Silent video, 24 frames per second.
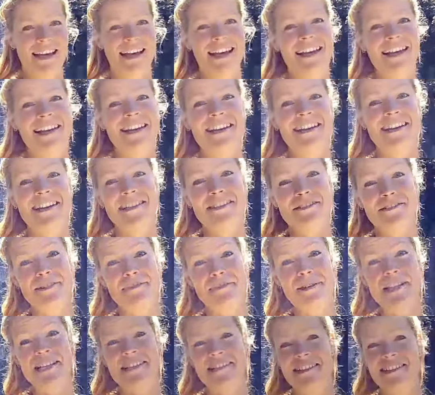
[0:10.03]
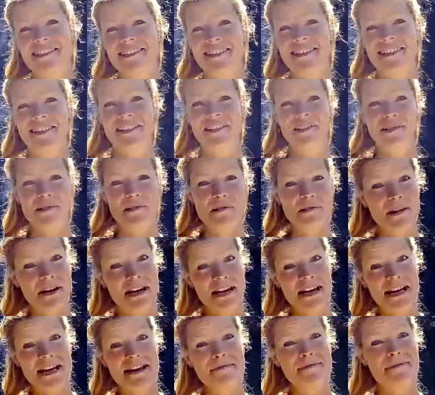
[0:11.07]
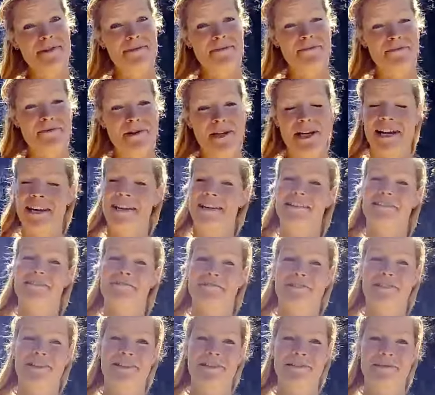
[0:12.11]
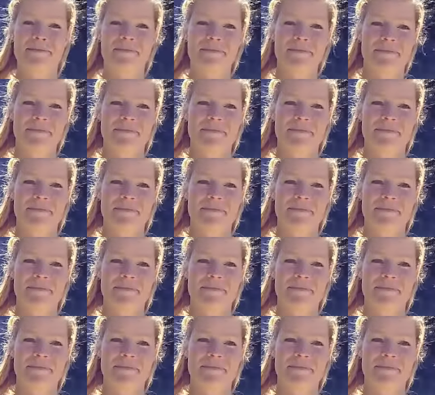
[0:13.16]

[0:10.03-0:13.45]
In the next three minutes I'll tell you who I am and what I can do for you.